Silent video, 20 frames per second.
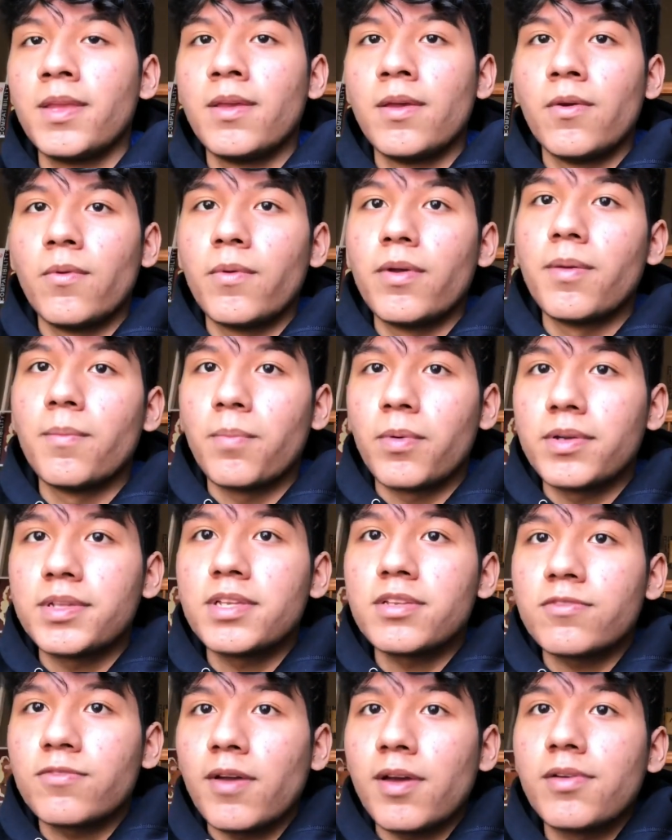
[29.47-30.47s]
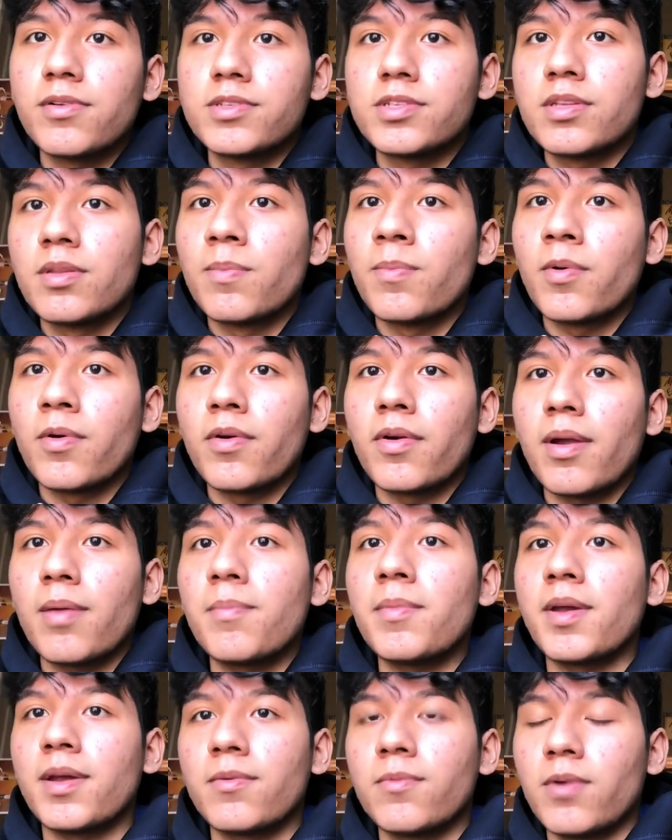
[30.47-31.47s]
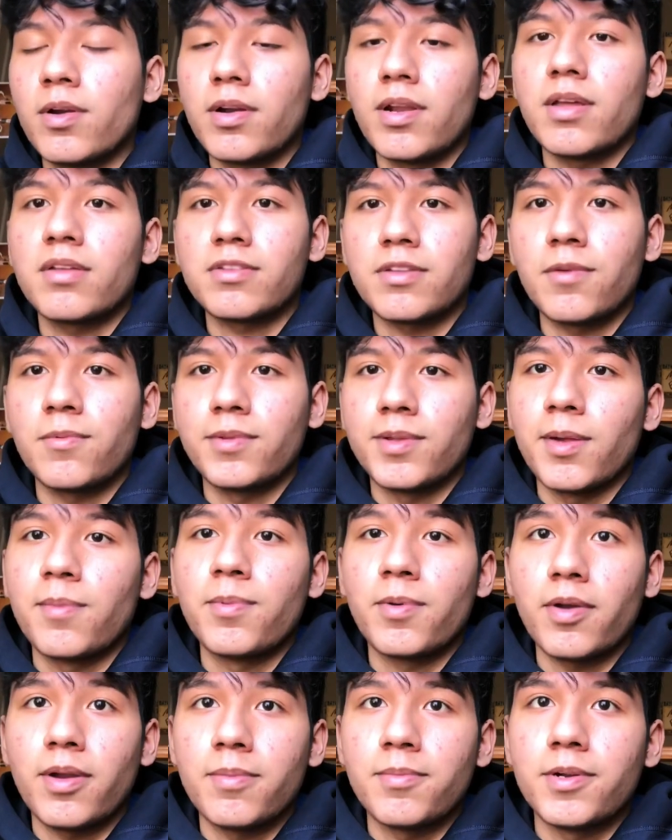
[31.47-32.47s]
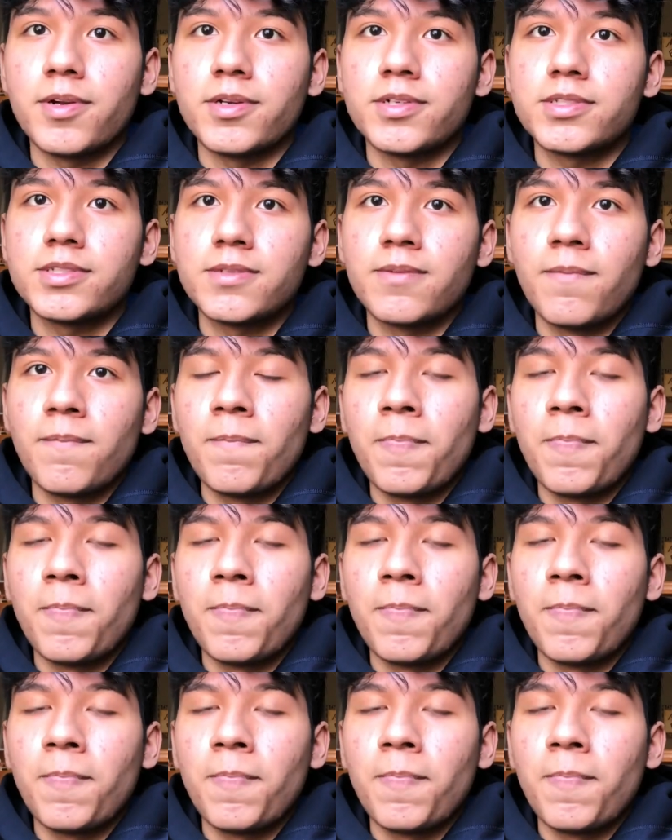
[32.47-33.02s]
We import this file into the program and we are now set with our parameters.